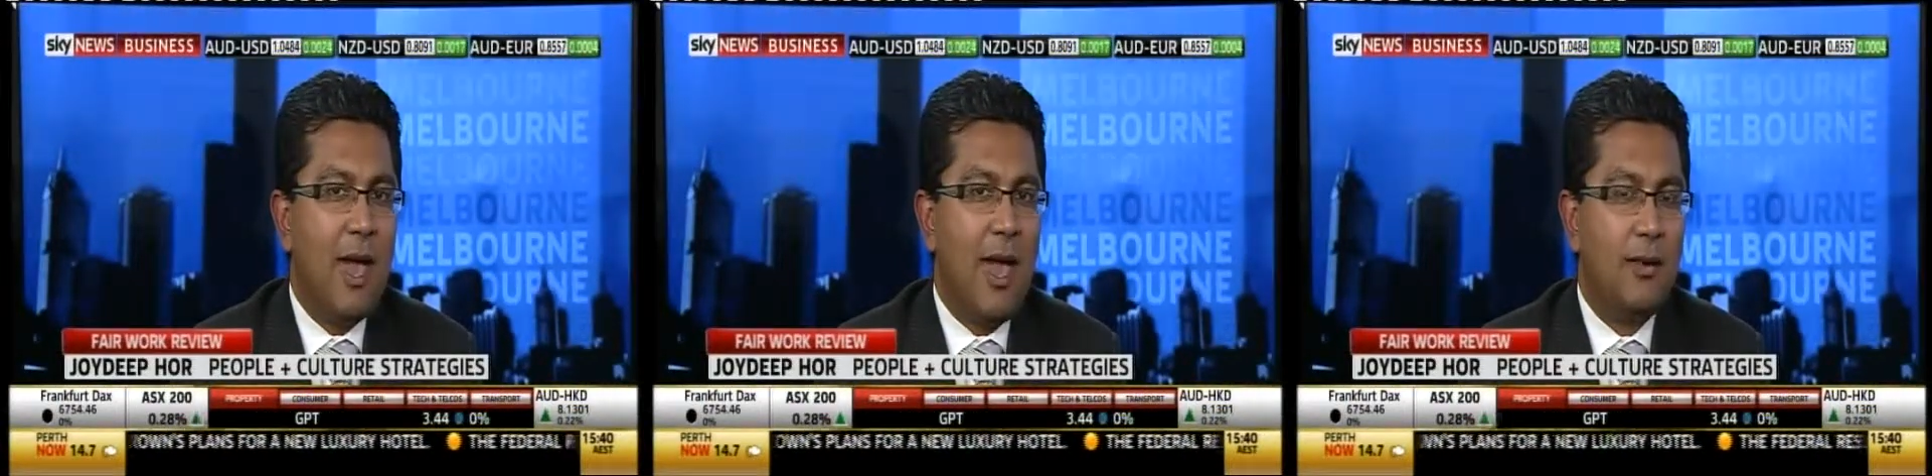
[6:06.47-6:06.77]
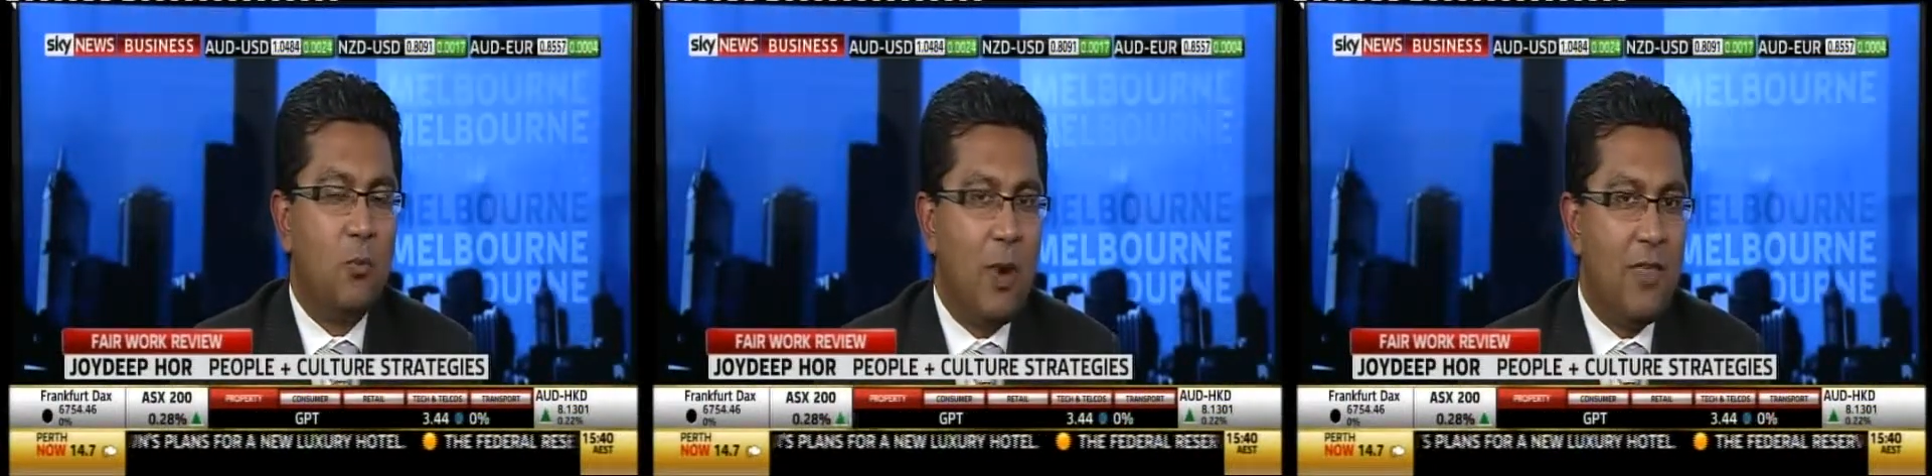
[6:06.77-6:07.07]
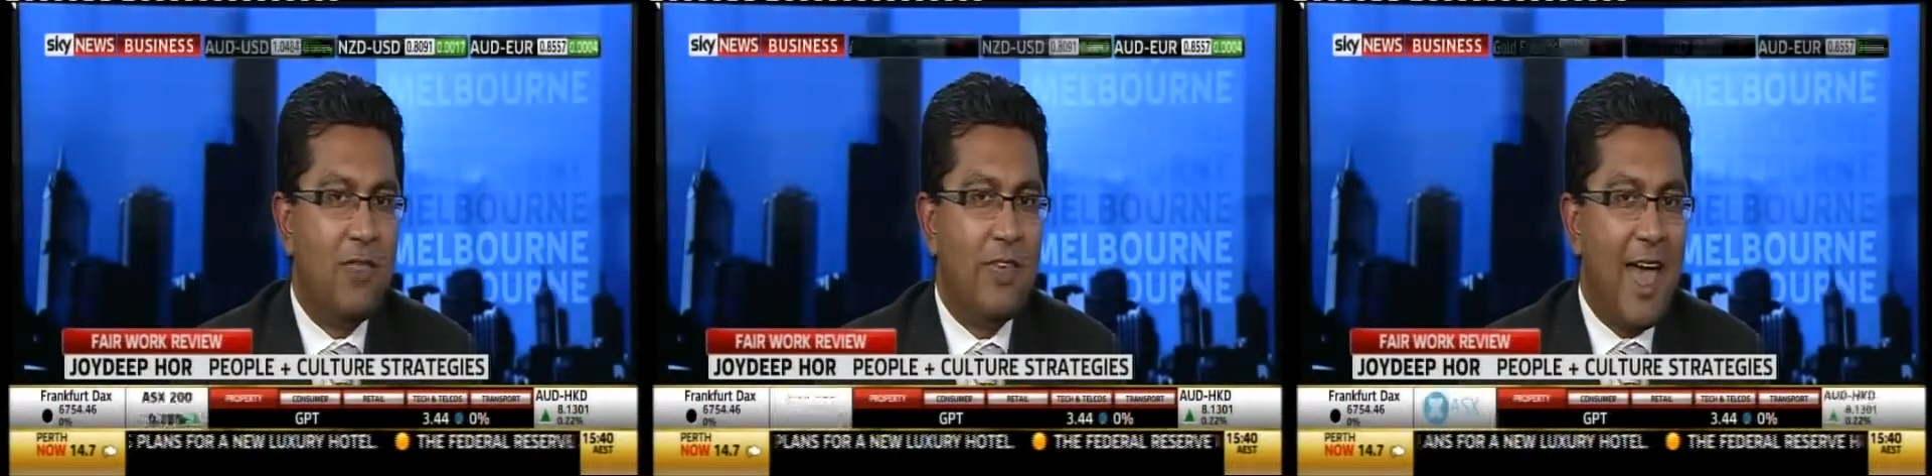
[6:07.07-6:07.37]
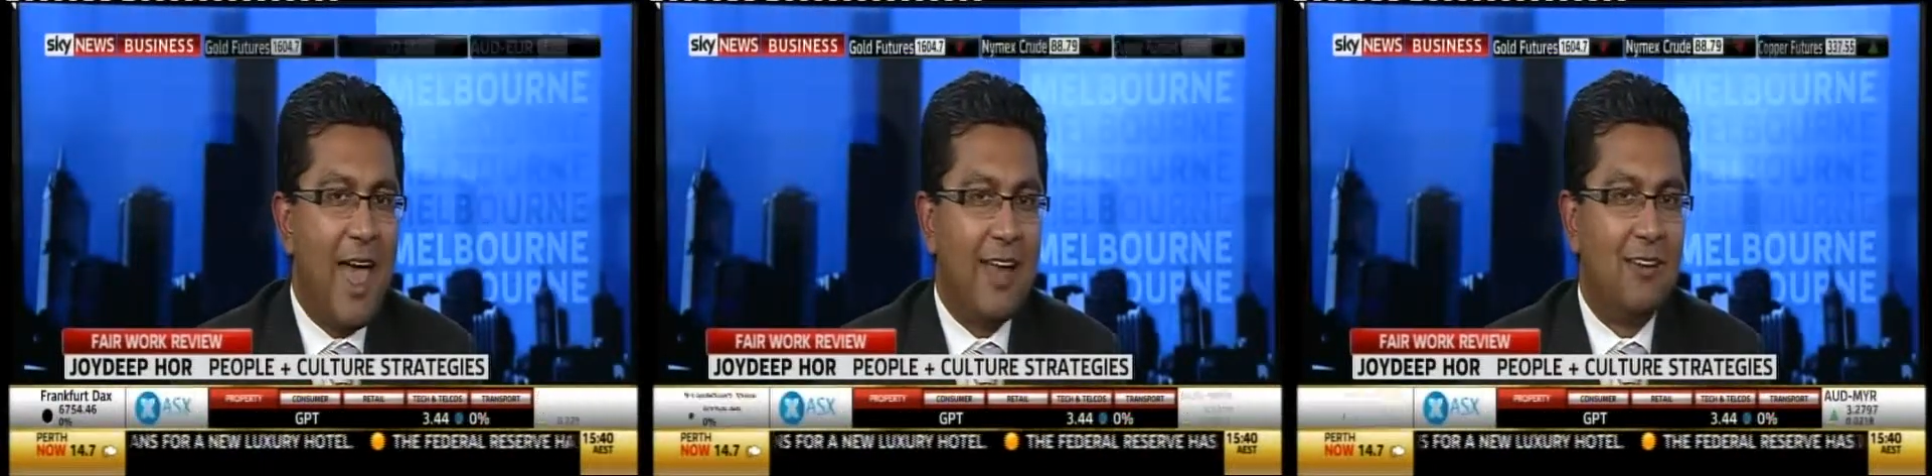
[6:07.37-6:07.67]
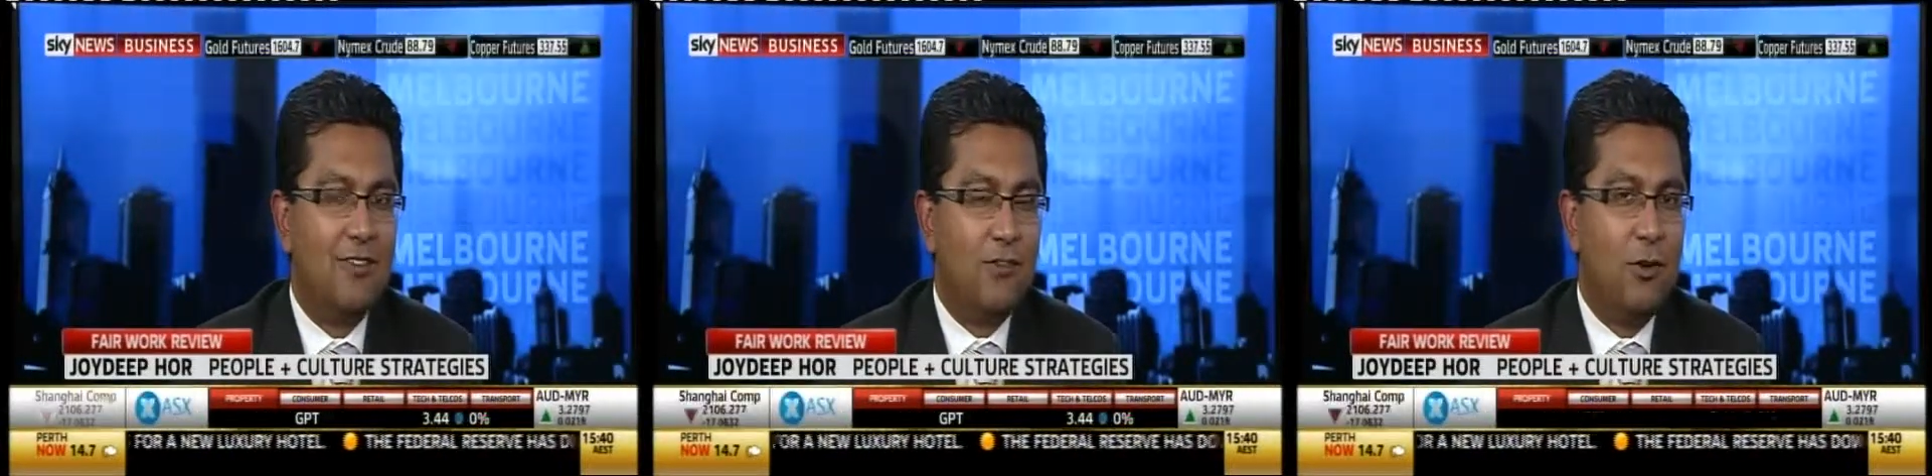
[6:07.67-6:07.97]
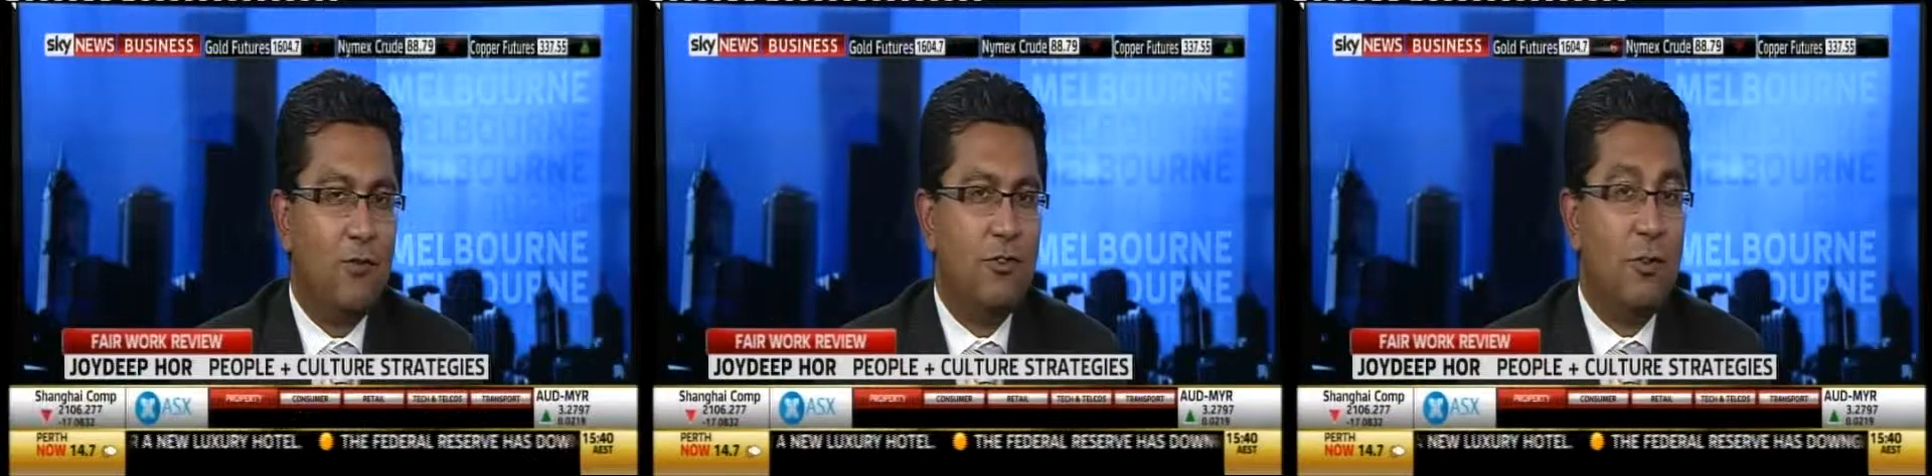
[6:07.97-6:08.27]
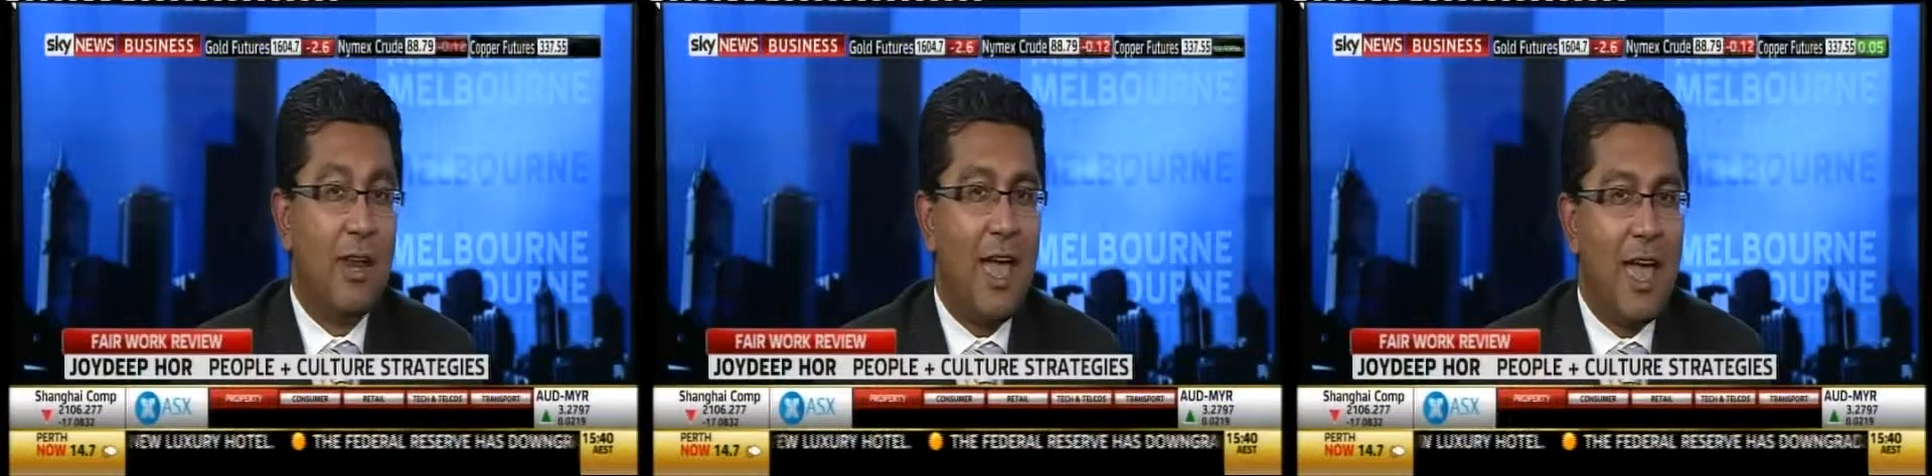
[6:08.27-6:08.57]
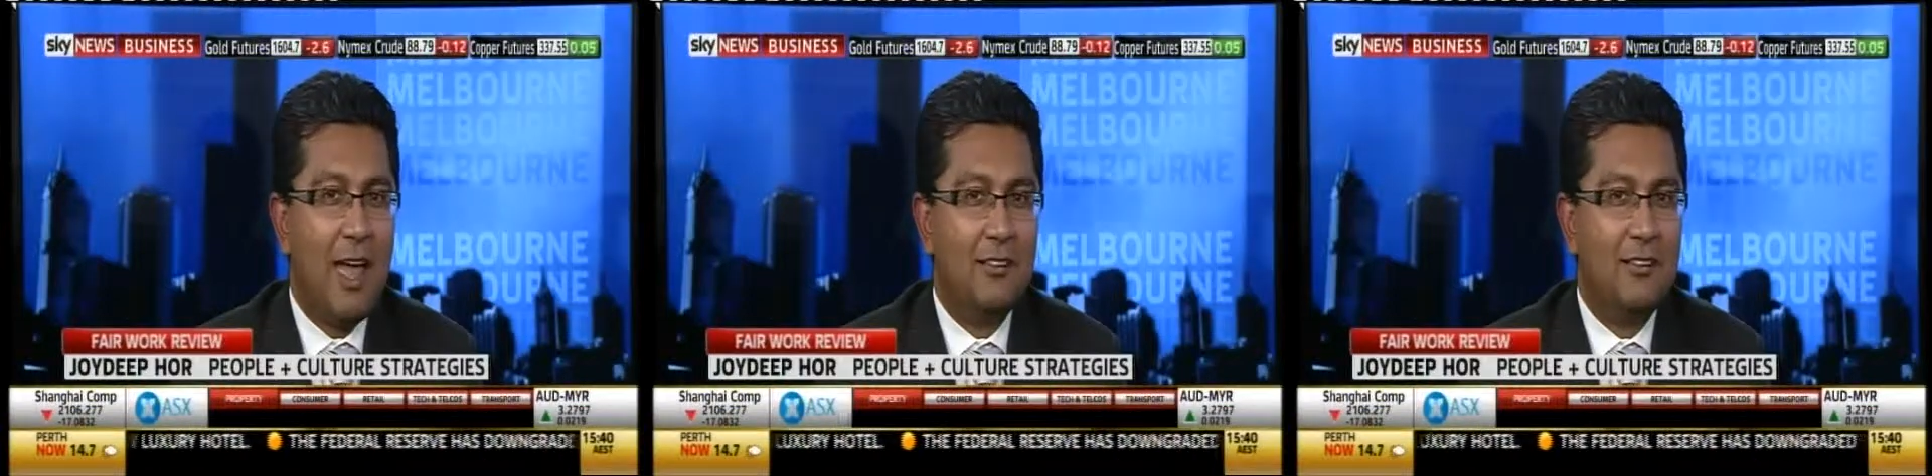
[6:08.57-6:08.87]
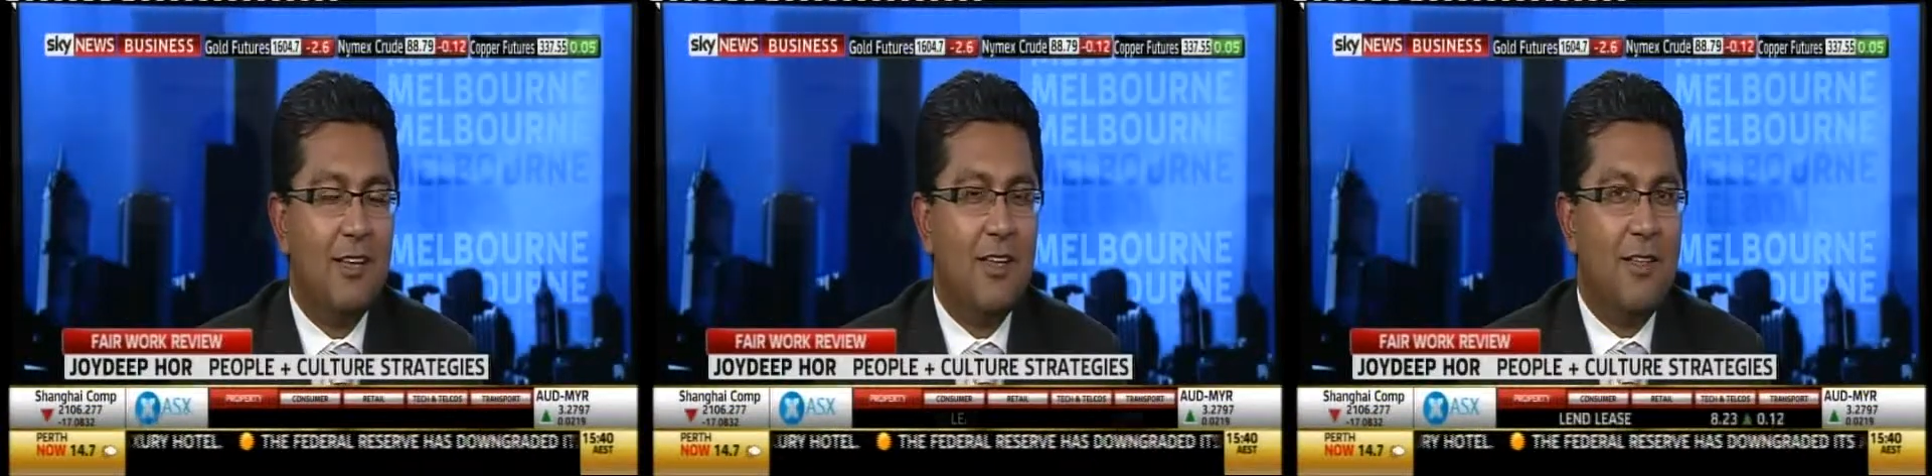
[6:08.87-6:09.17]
and whether the Act serves to enhance